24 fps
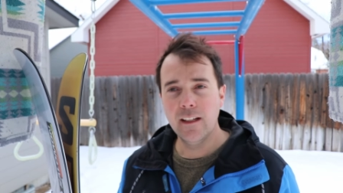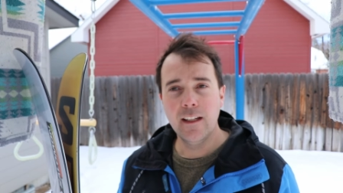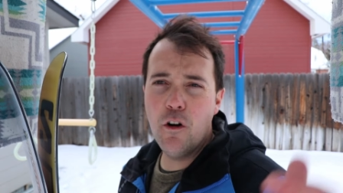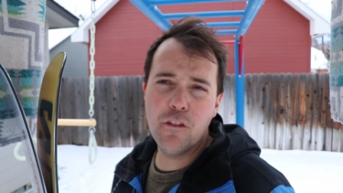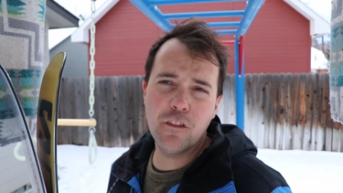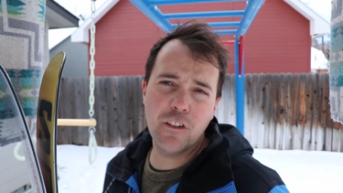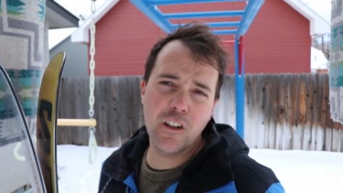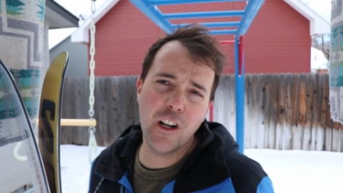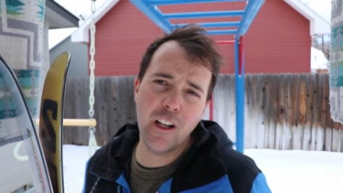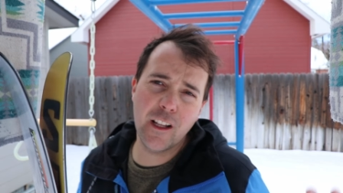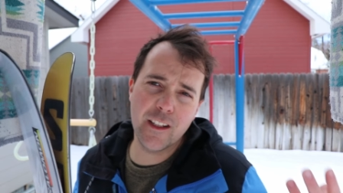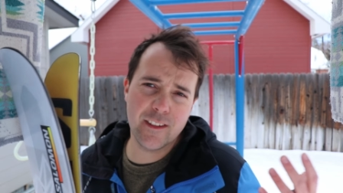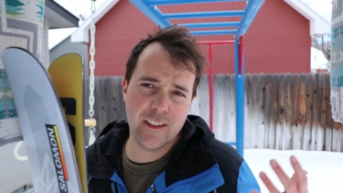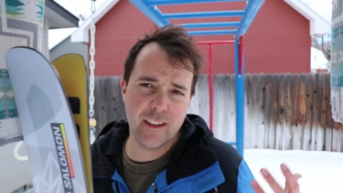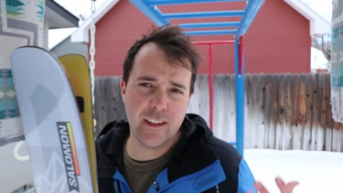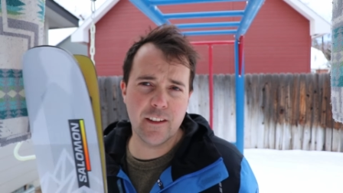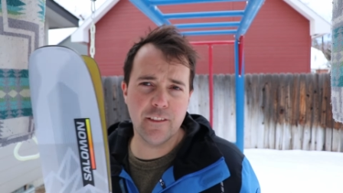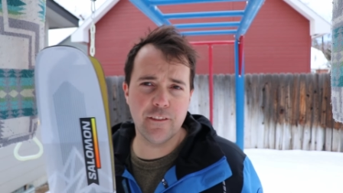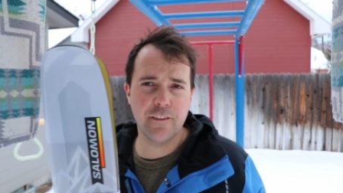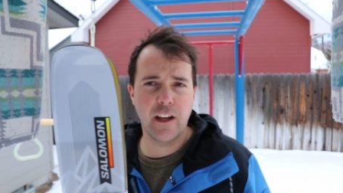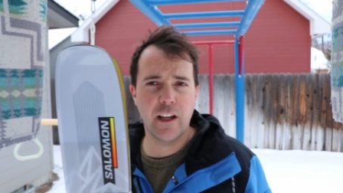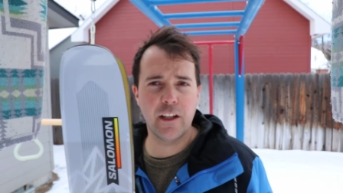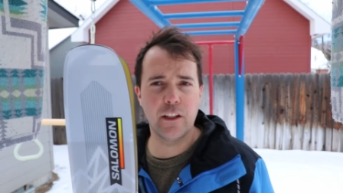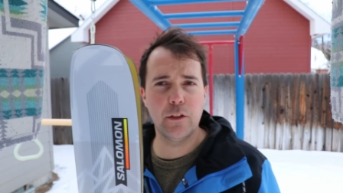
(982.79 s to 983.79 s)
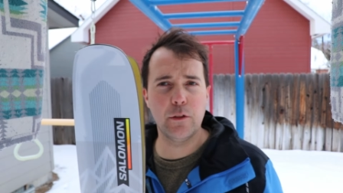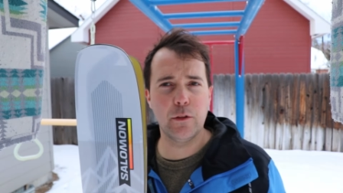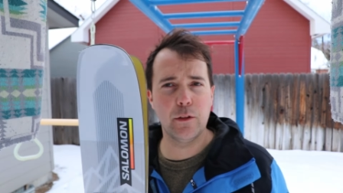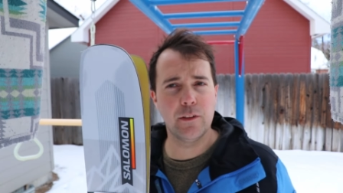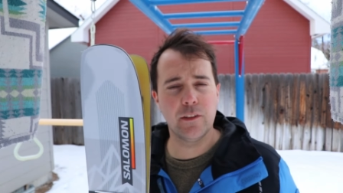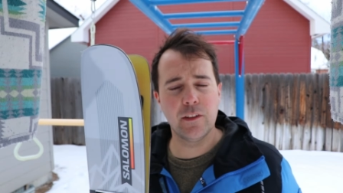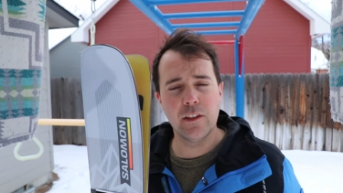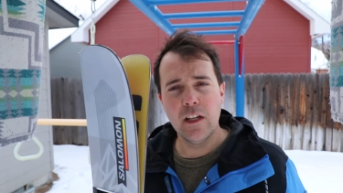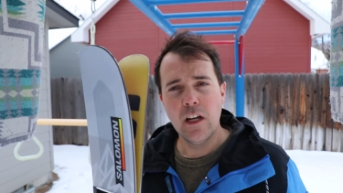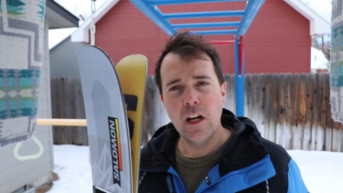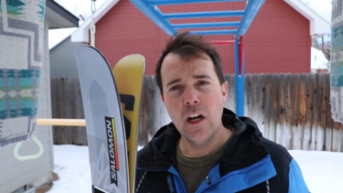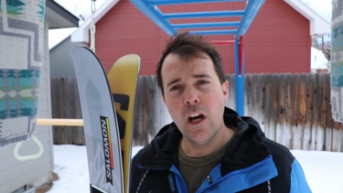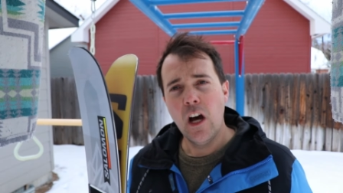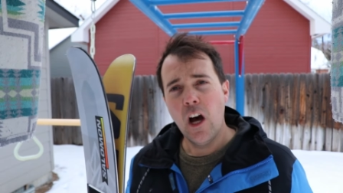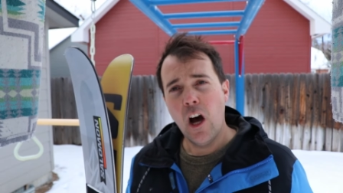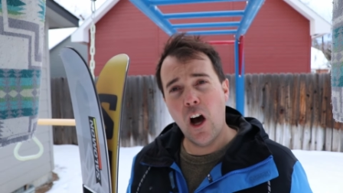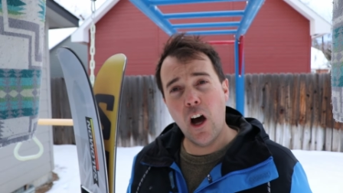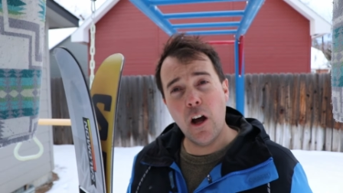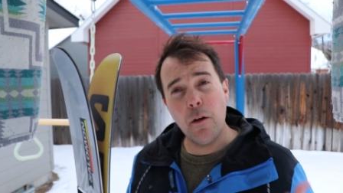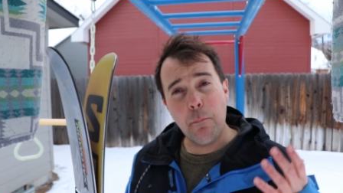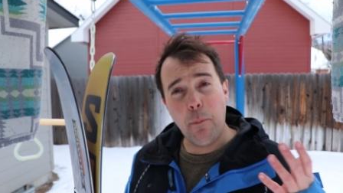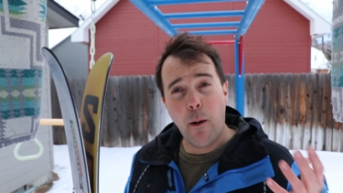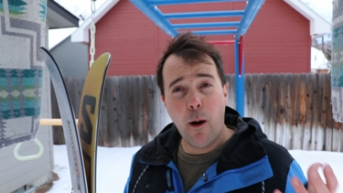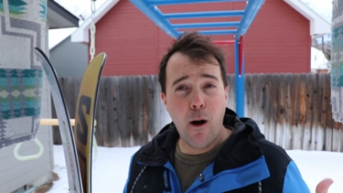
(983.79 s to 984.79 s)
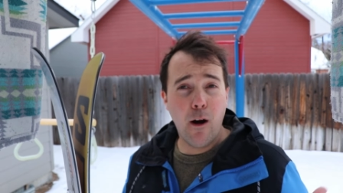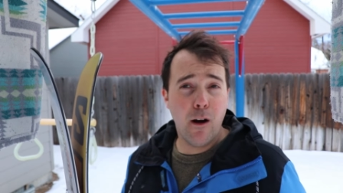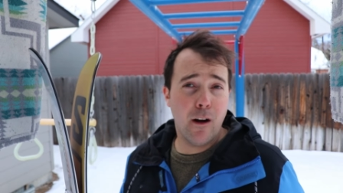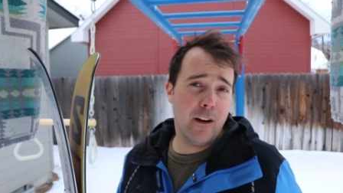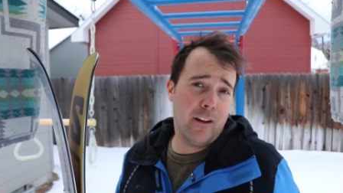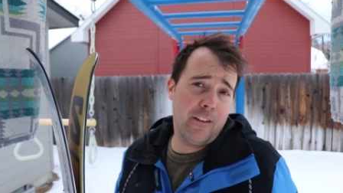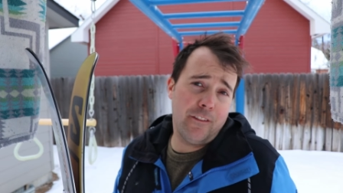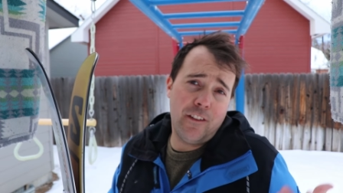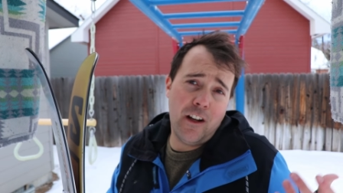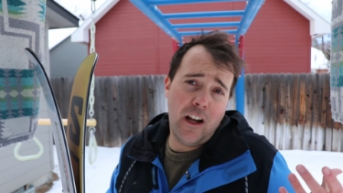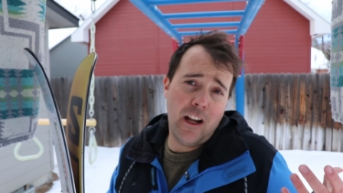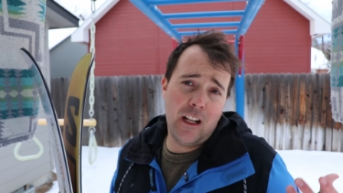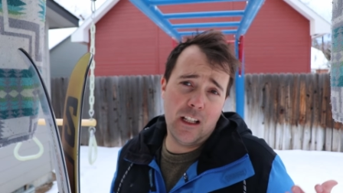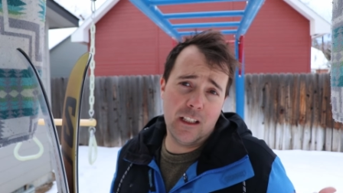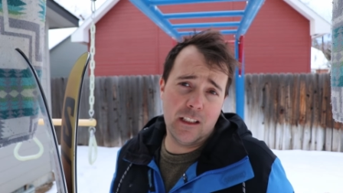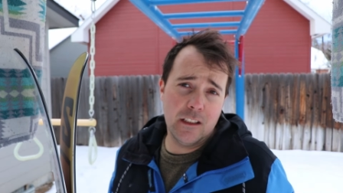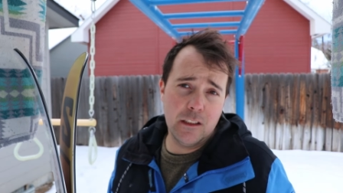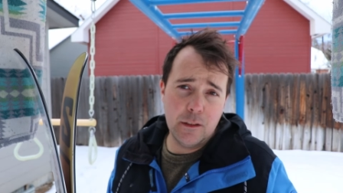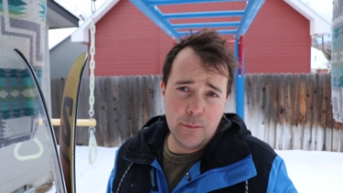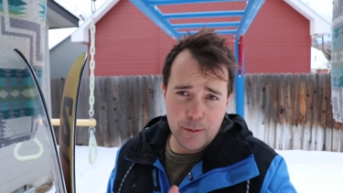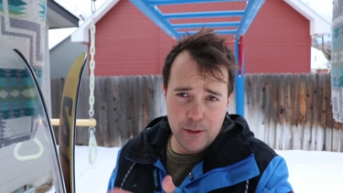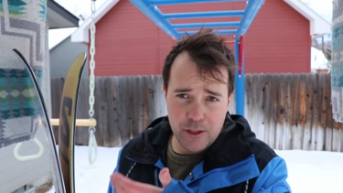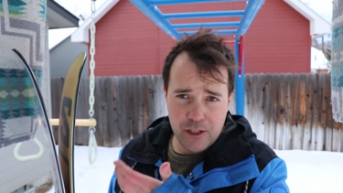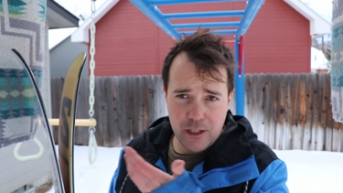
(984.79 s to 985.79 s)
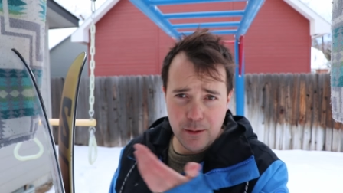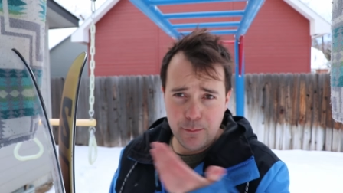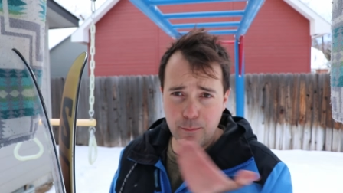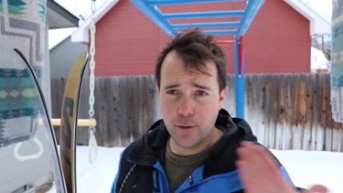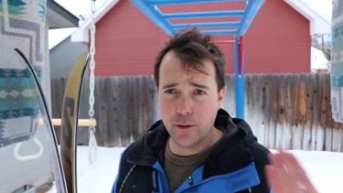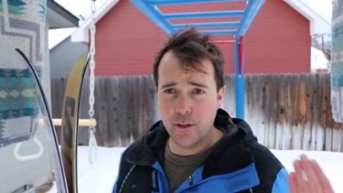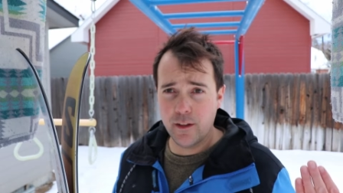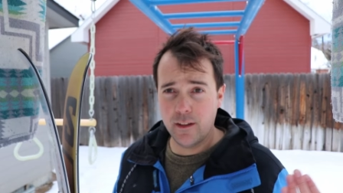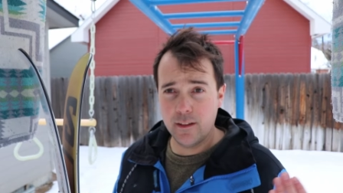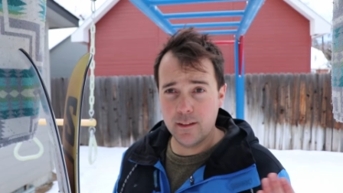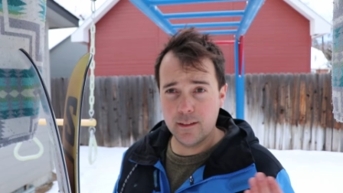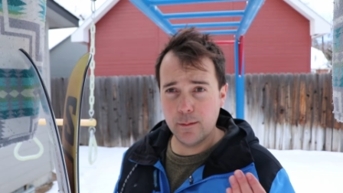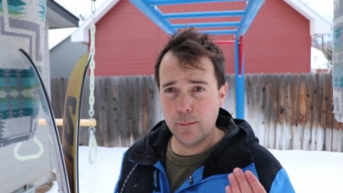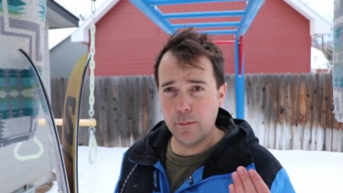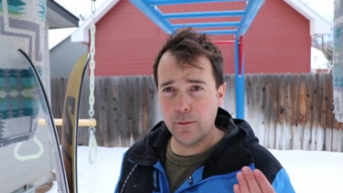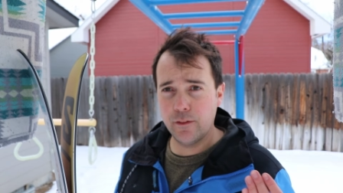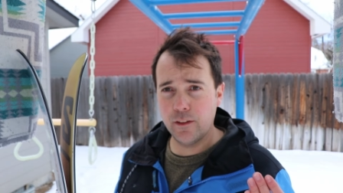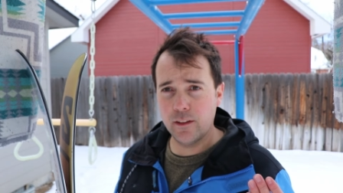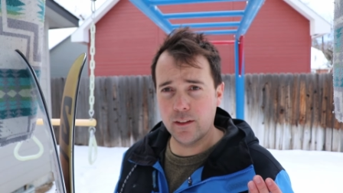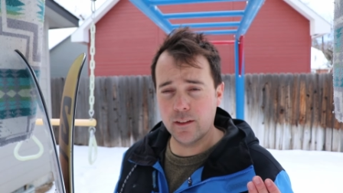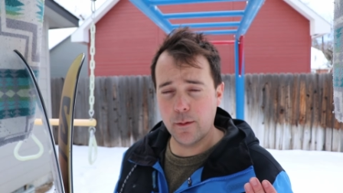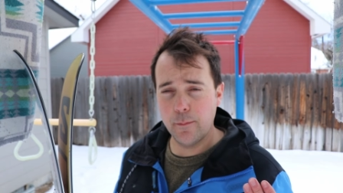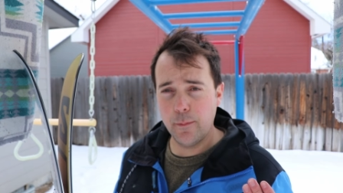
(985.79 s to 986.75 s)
Overall, I'd say the value is on par, if not a little bit cheaper than some of its